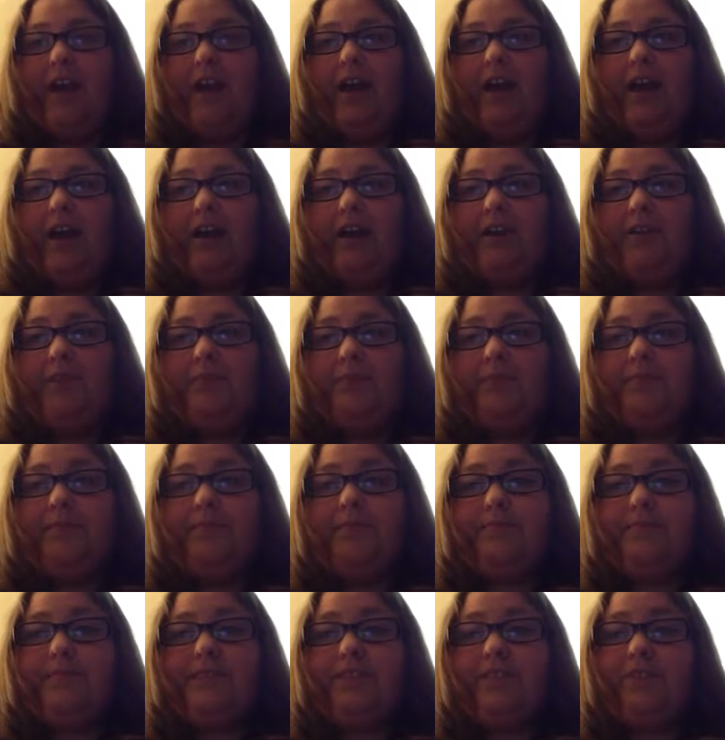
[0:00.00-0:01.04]
Um,
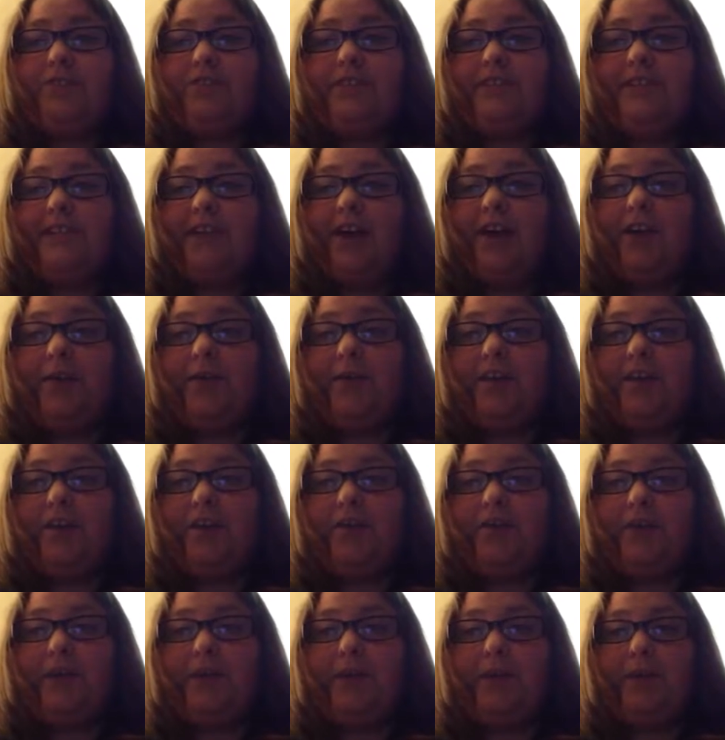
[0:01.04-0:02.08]
so, to tell you a little
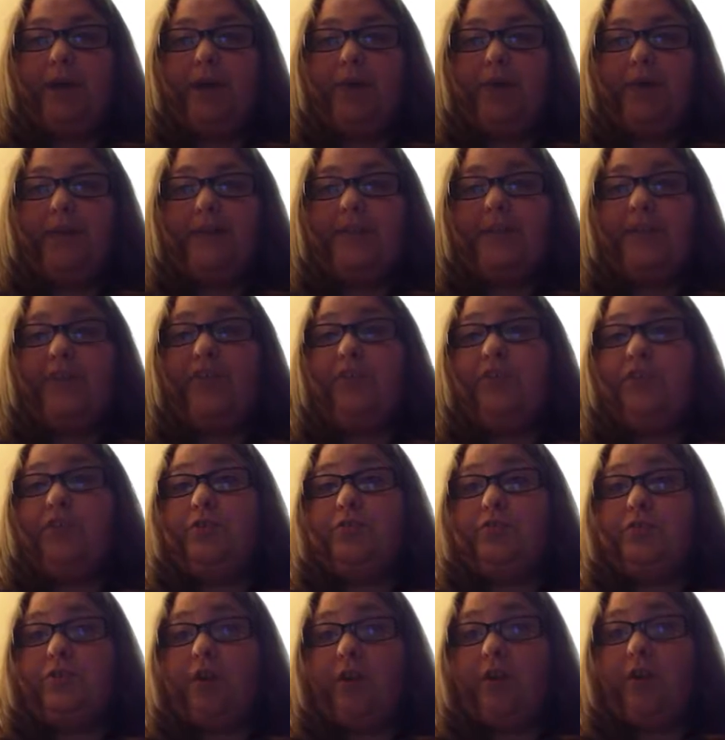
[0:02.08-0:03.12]
bit about myself, if
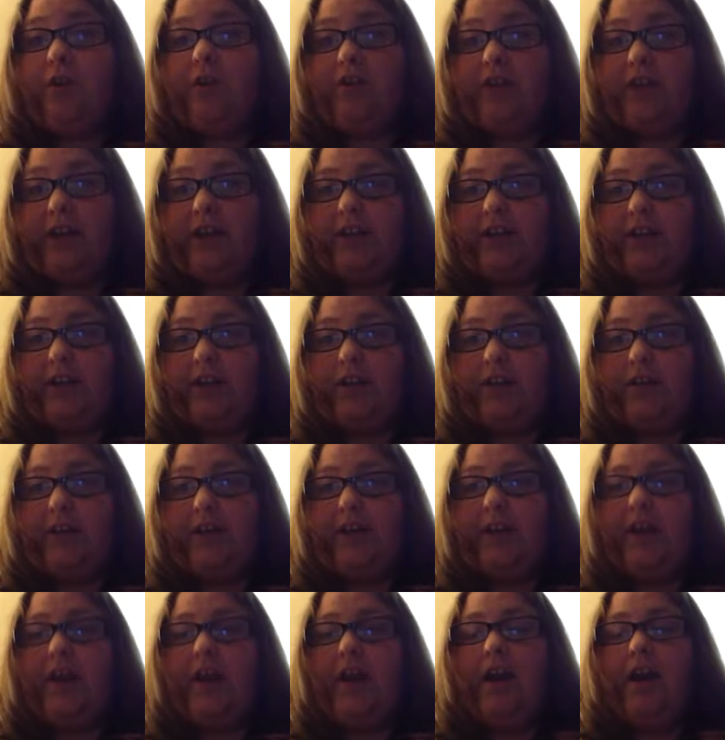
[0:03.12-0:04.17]
you don't already know
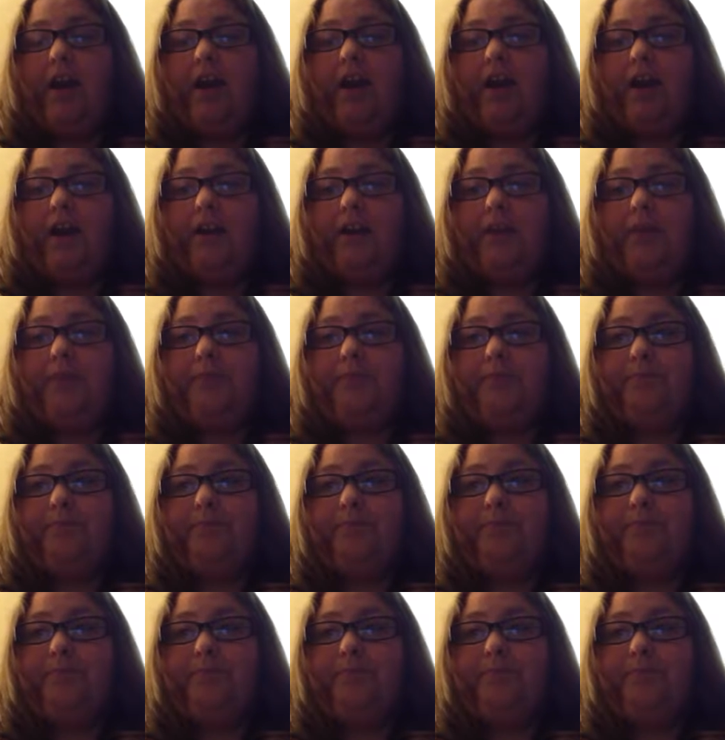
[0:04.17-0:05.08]
me, um,